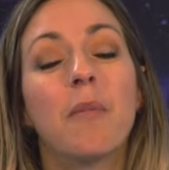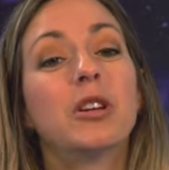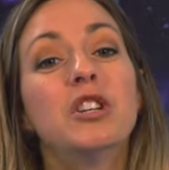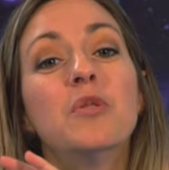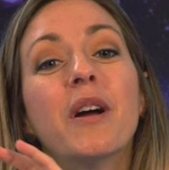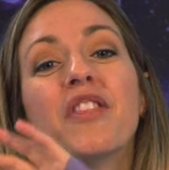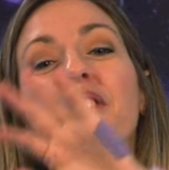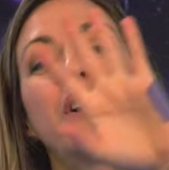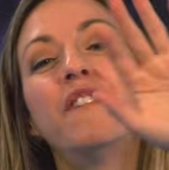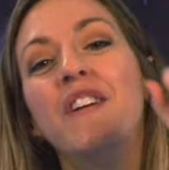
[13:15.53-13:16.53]
I'm gonna do my
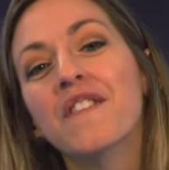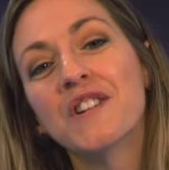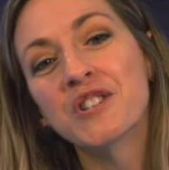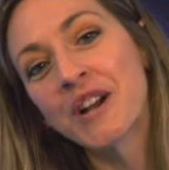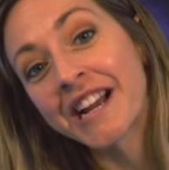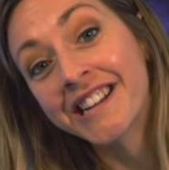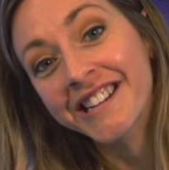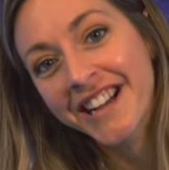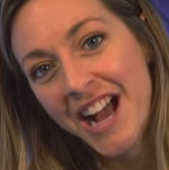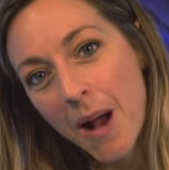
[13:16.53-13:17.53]
third favorite trick.
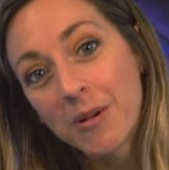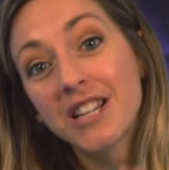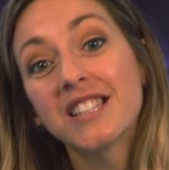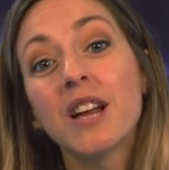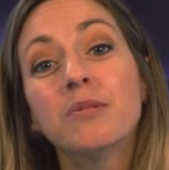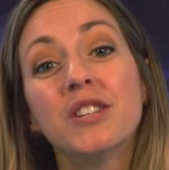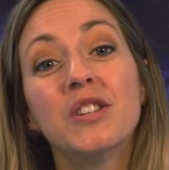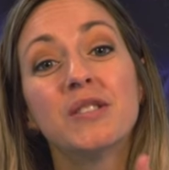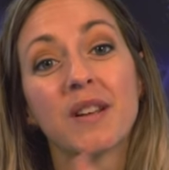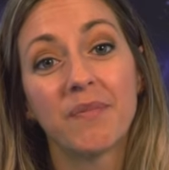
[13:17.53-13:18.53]
I'm gonna
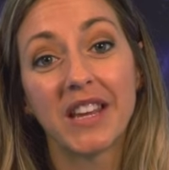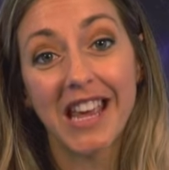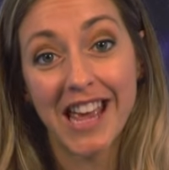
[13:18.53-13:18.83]
substitute something